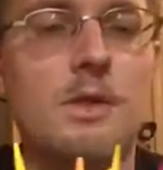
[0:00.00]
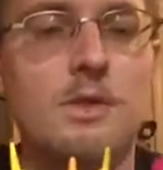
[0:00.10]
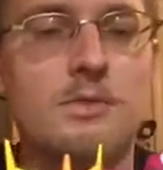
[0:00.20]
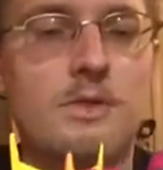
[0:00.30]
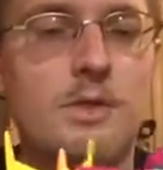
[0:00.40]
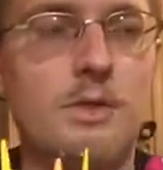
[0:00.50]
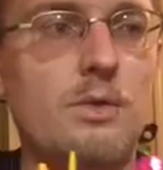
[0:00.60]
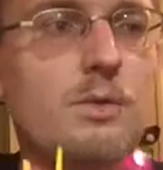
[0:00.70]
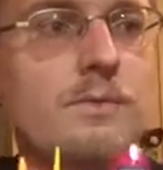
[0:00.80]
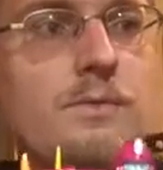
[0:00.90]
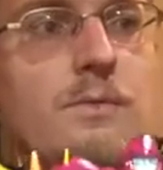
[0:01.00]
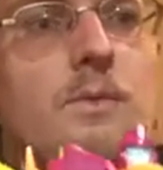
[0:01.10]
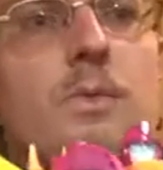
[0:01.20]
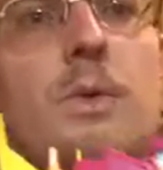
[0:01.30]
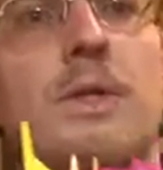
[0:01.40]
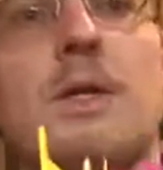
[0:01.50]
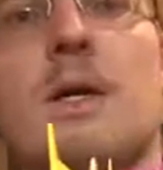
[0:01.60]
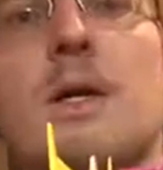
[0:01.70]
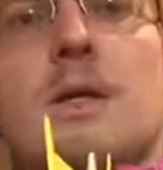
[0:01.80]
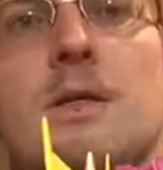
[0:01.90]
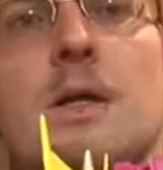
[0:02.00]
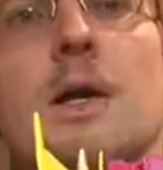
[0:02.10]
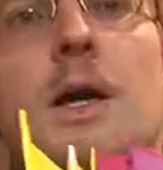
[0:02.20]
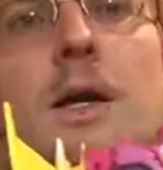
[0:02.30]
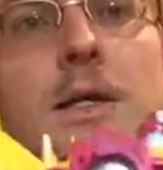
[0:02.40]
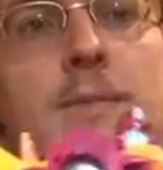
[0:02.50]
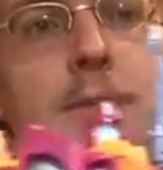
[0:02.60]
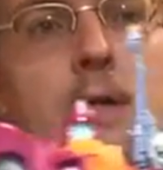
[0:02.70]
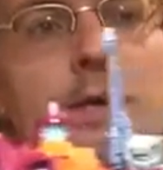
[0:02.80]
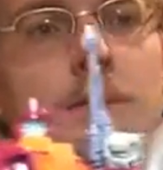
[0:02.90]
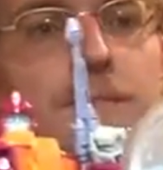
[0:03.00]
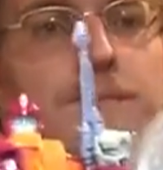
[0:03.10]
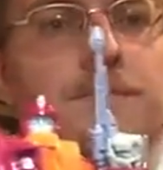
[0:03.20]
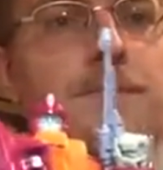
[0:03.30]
So, when I compare